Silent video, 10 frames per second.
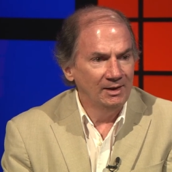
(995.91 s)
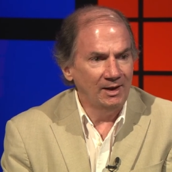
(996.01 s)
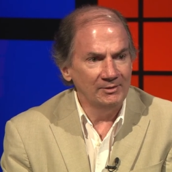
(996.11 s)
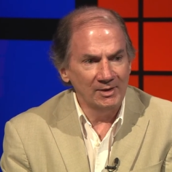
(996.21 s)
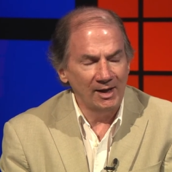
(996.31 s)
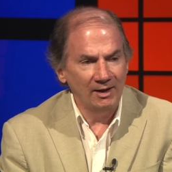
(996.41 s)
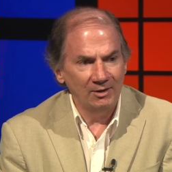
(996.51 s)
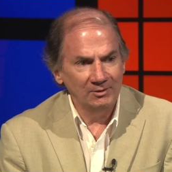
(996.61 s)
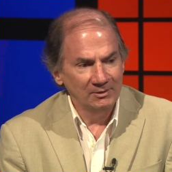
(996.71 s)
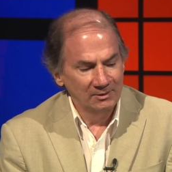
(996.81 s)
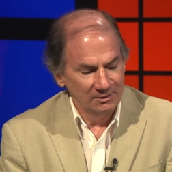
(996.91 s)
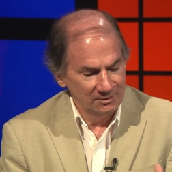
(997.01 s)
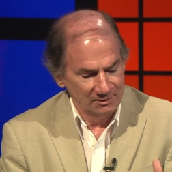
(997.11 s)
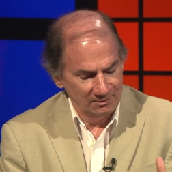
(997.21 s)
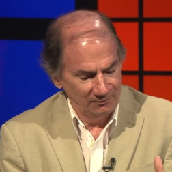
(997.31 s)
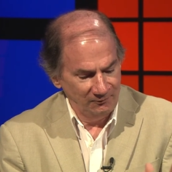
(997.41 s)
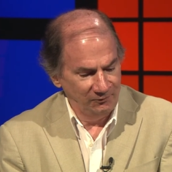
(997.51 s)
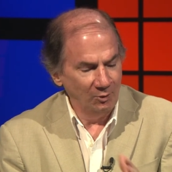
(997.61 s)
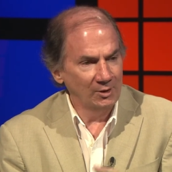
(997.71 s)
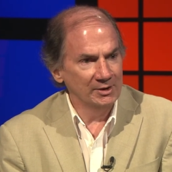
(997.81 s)
And now,
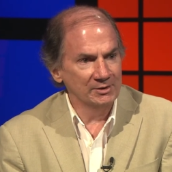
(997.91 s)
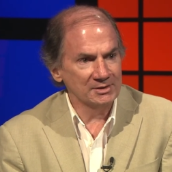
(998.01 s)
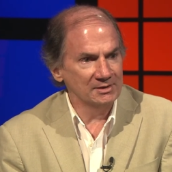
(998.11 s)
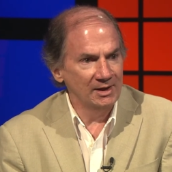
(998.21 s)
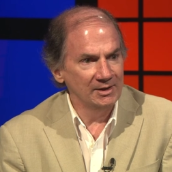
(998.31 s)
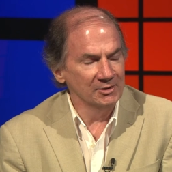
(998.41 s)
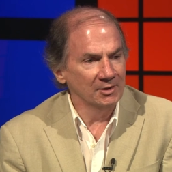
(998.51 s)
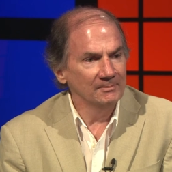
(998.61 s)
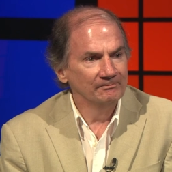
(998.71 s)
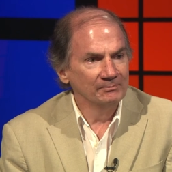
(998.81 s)
four years later,